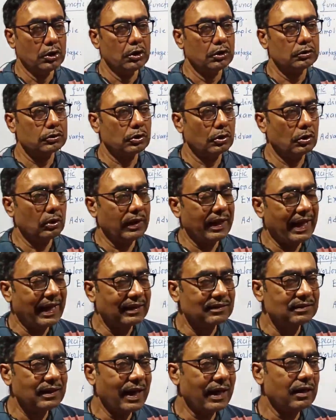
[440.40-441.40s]
So
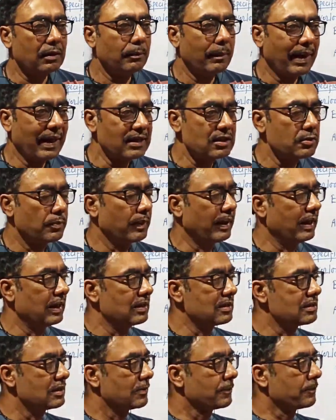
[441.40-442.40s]
exact match
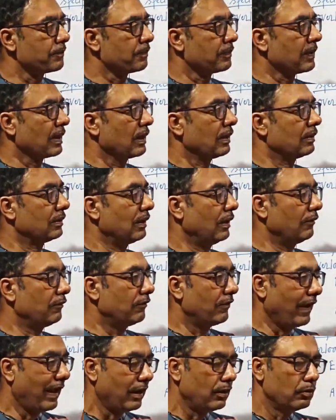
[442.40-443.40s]
means the
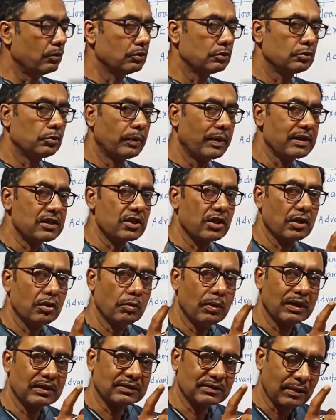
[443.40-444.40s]
values which
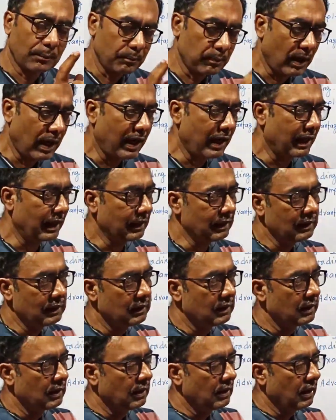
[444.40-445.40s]
you are
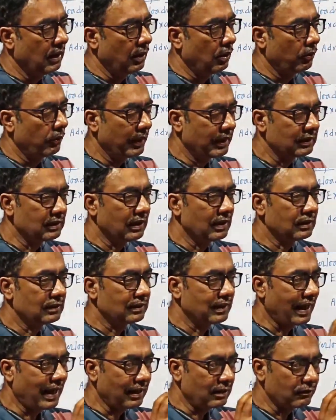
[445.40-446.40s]
supplying,
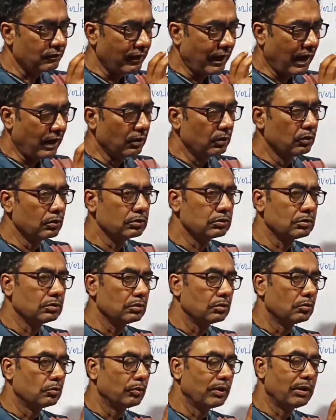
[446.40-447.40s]
whether that
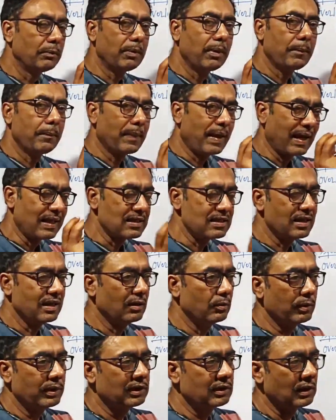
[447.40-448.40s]
values will be
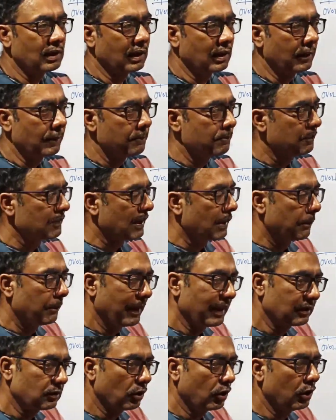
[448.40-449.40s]
matching with the
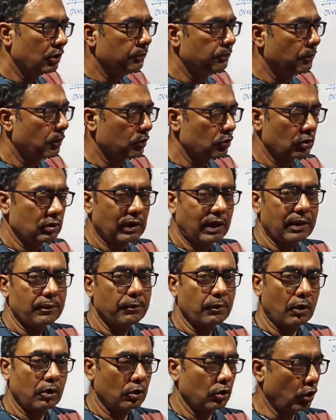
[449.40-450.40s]
method
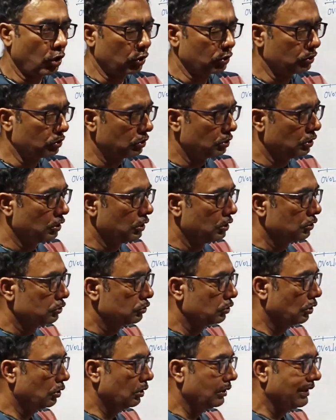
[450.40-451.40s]
prototype or not.
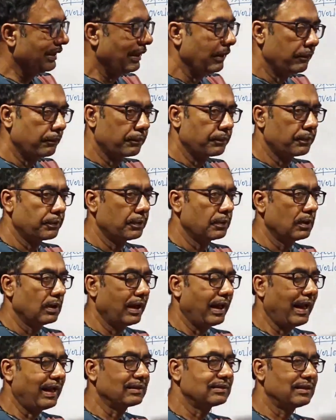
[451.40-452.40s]
So
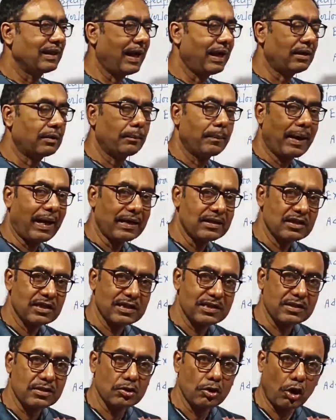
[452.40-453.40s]
if exact match
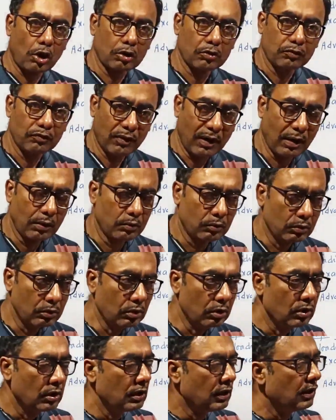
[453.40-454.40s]
is not
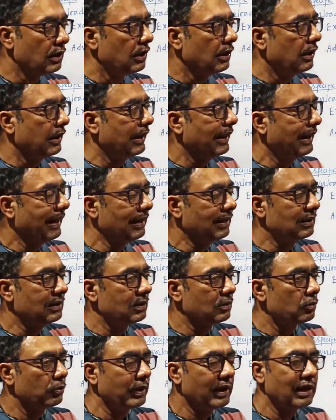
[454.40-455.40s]
found,
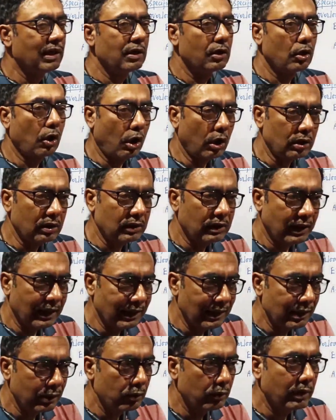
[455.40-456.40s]
it will not
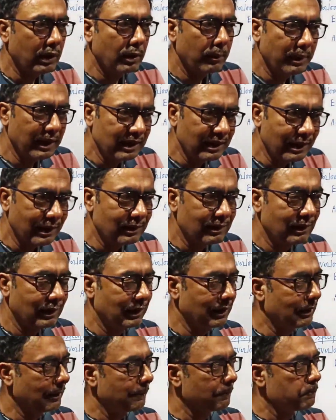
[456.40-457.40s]
tell you
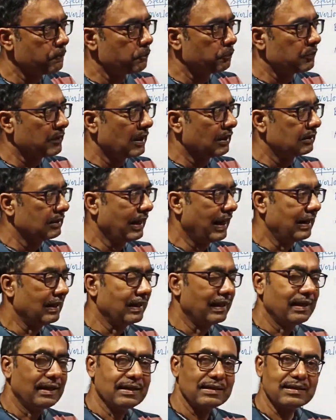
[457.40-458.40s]
immediately
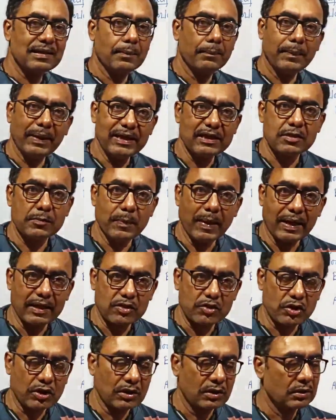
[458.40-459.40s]
that it is a
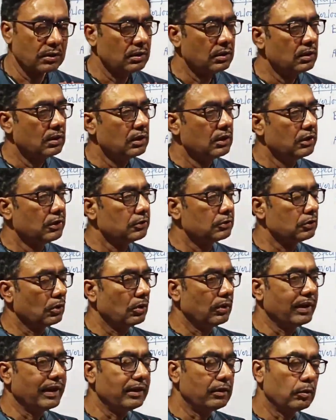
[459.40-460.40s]
mismatch.
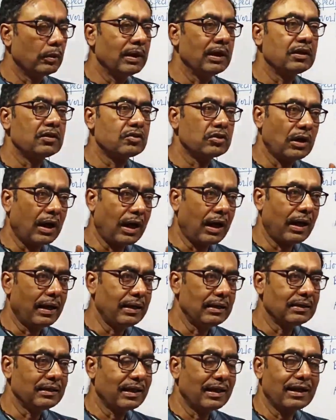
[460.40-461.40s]
So it will
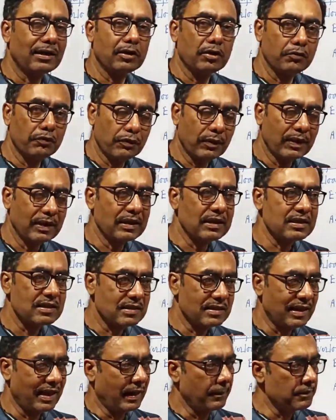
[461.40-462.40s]
try, there are different
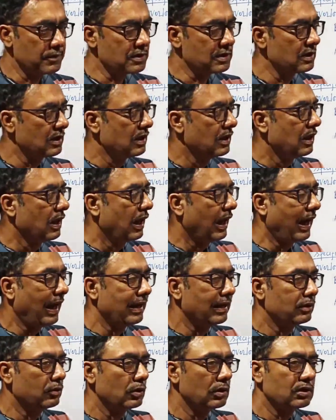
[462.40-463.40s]
steps,
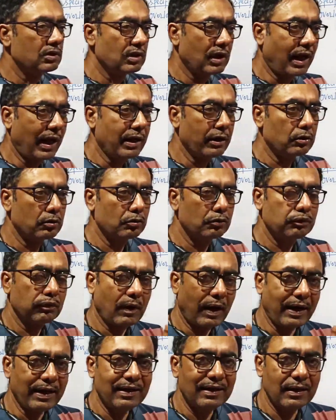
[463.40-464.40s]
and it will try to
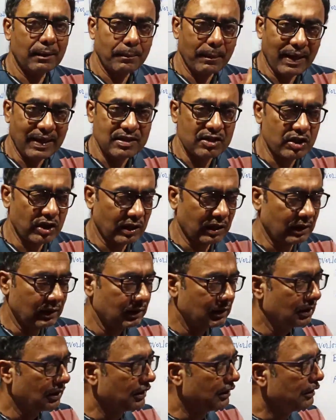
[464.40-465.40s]
find a
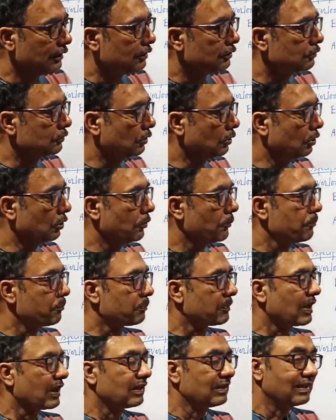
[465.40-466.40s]
matching.
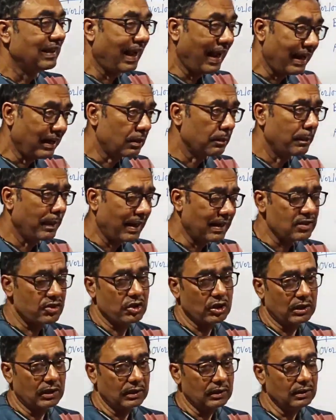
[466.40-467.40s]
So that
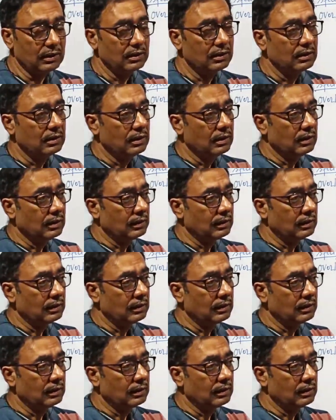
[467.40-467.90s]
matching,